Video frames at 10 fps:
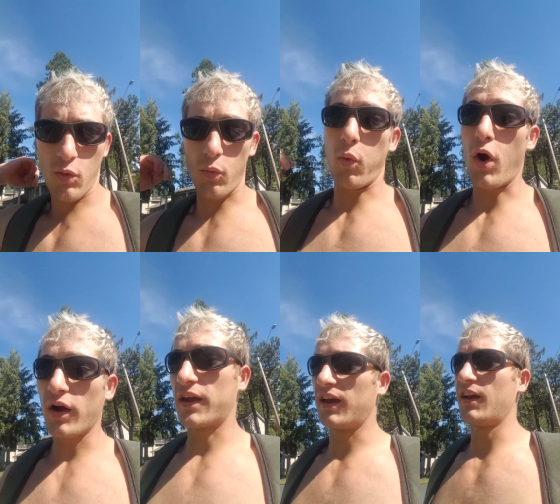
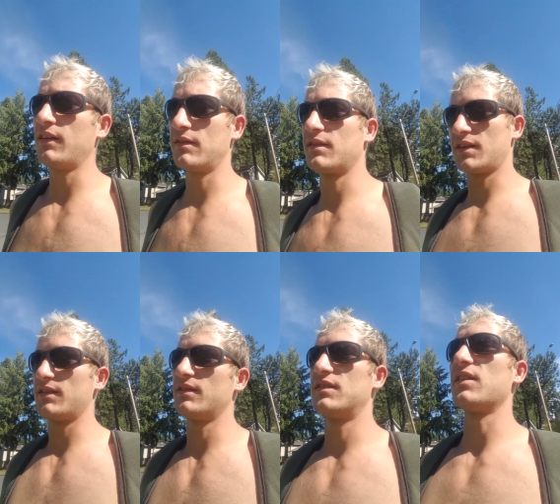walking.
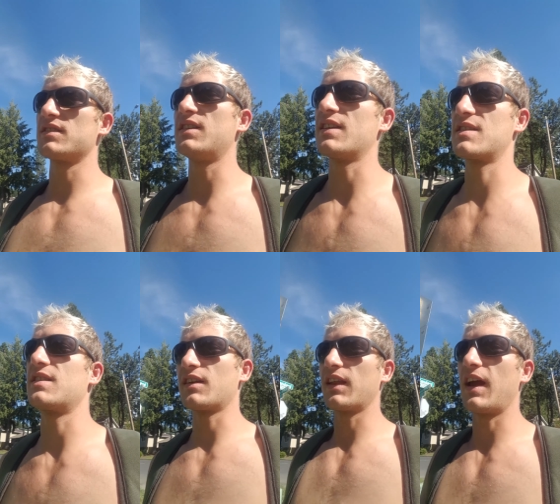Doesn't
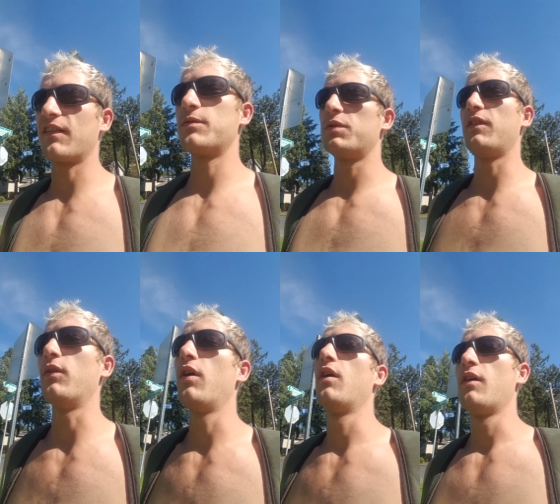necessarily have to
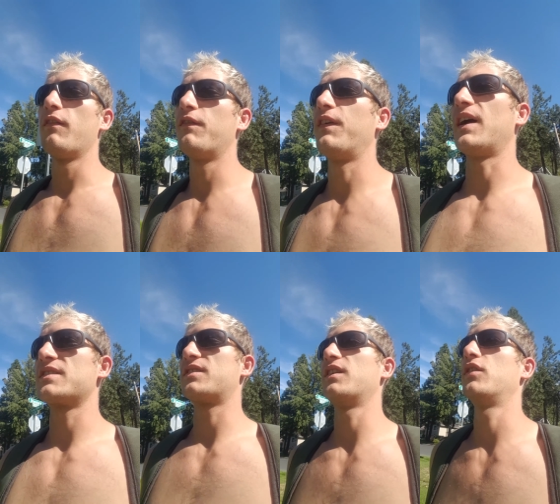be
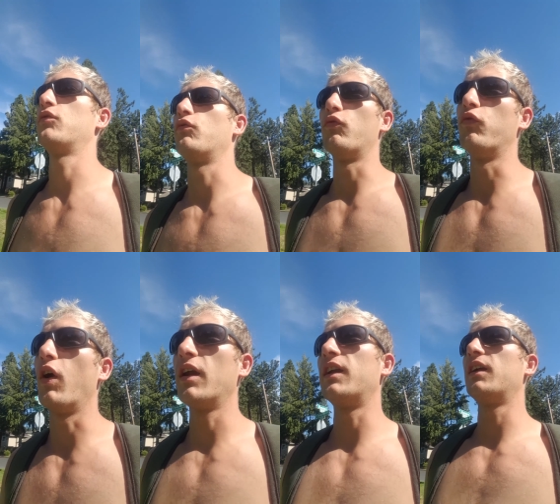fasted
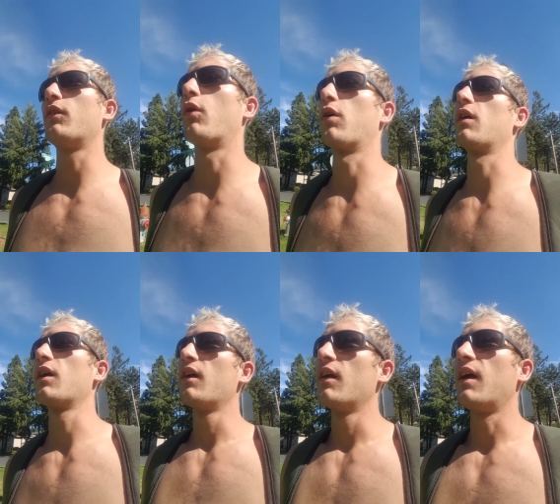running or
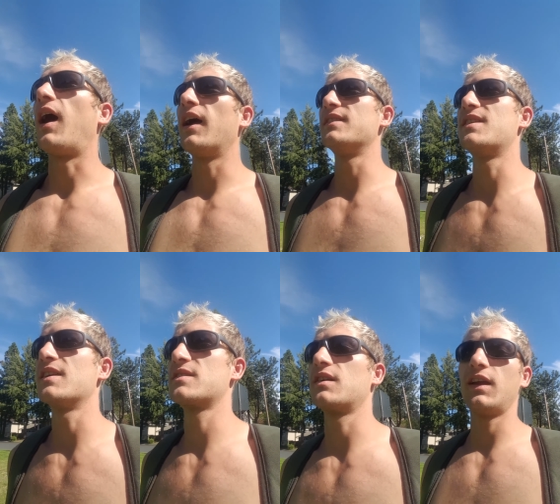high
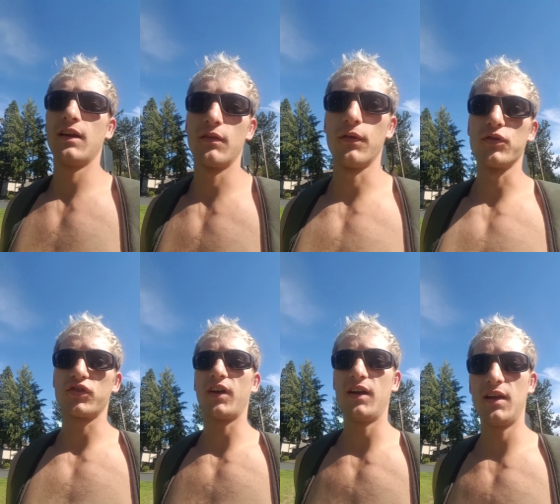intensity interval
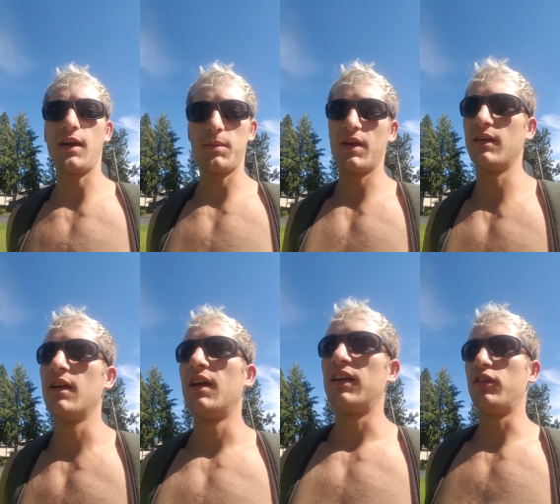training. I mean,
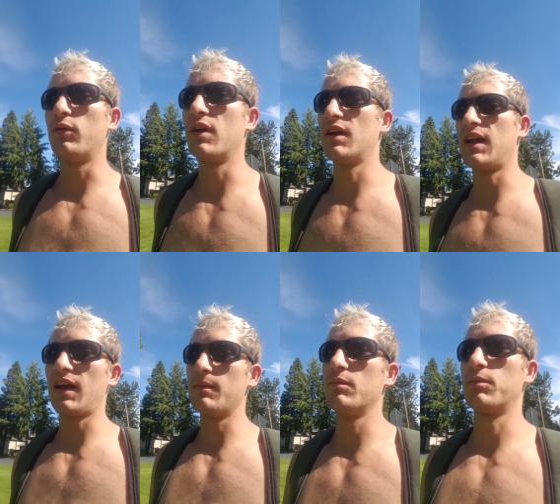you can
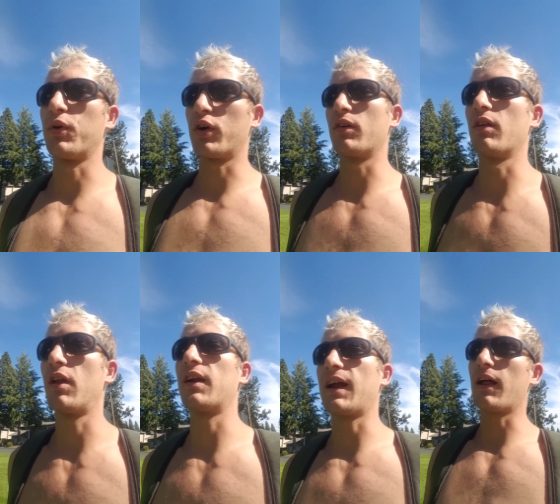burn a
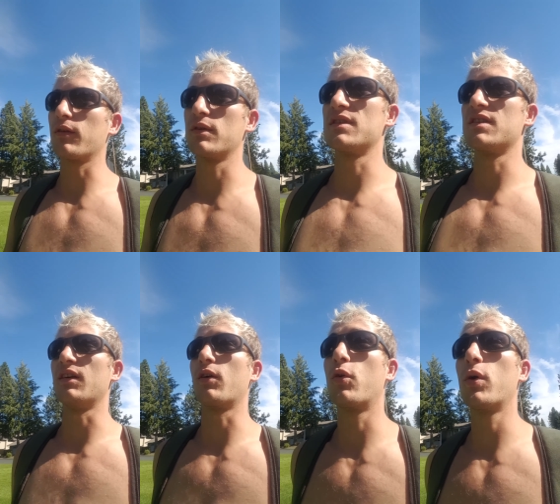lot of calories in
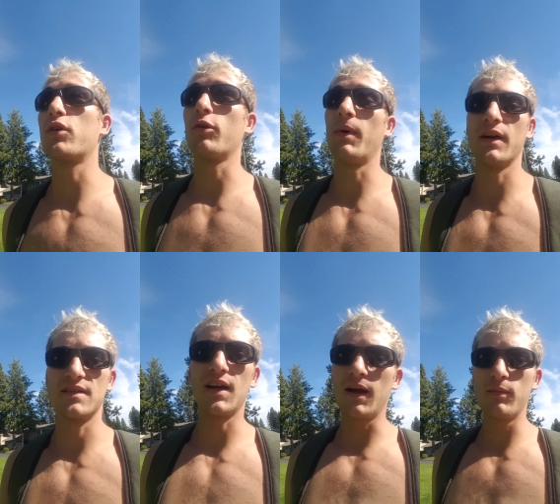a quicker amount
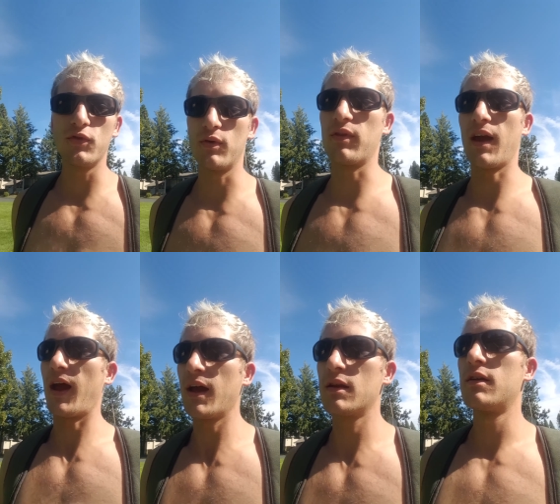of time doing
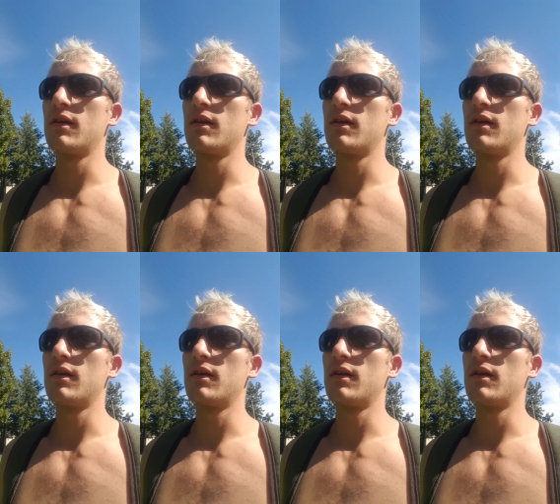that,